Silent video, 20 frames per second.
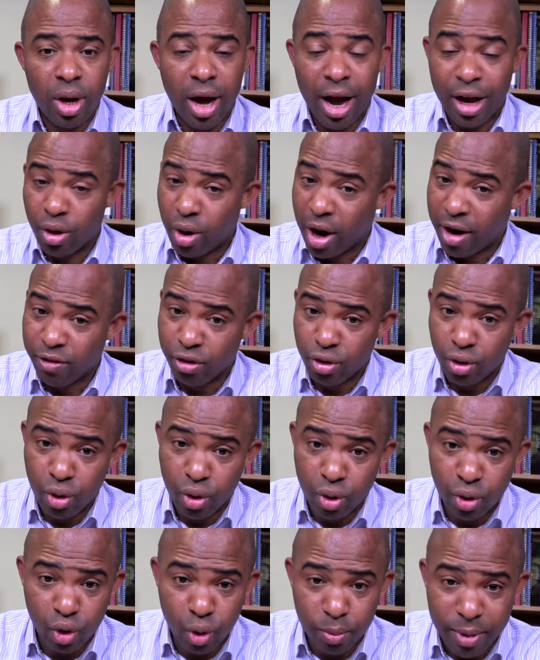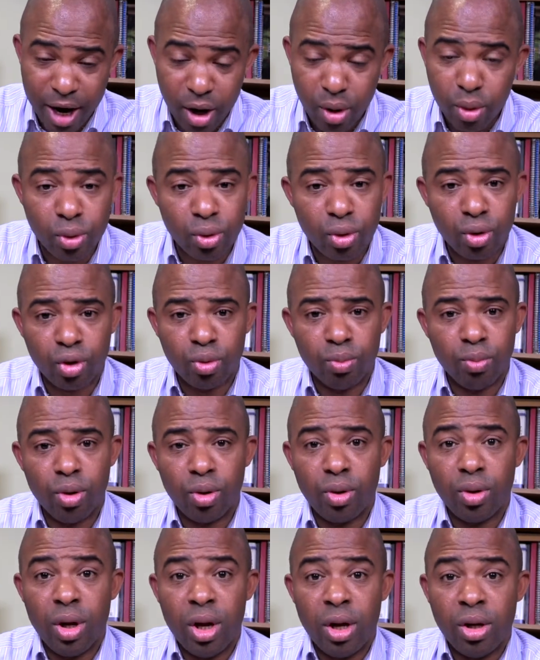Are you having to use tobacco to
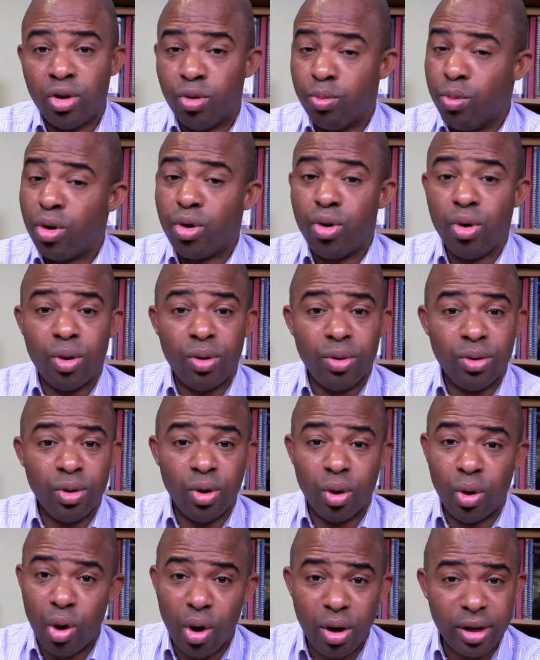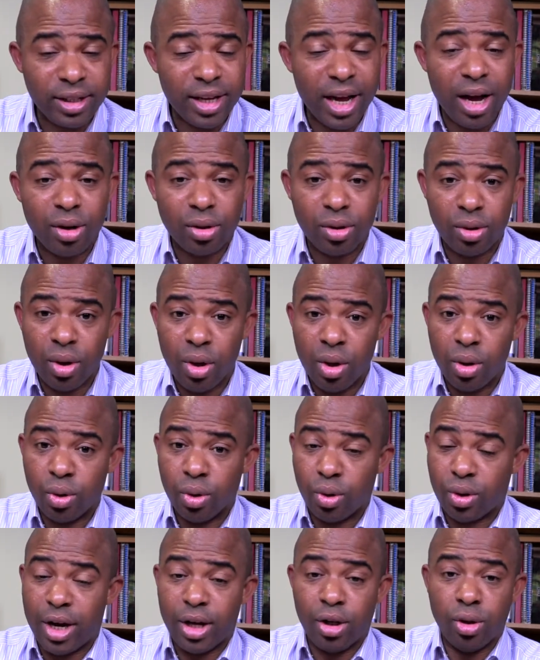smoke smoke your, your lungs out to
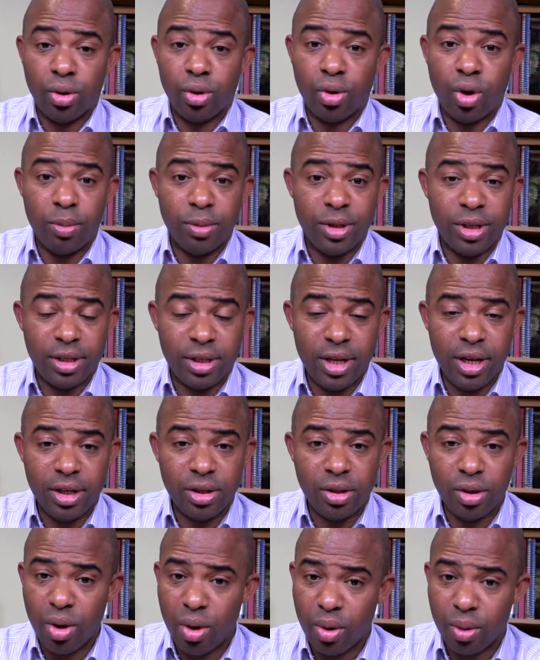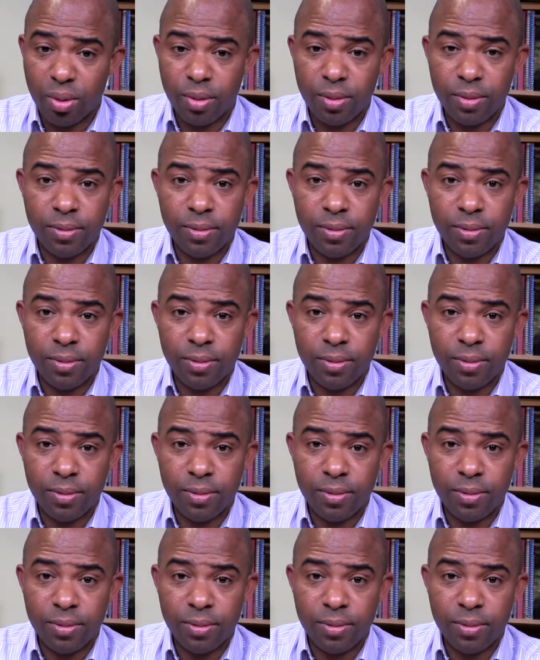try to stop these things? No.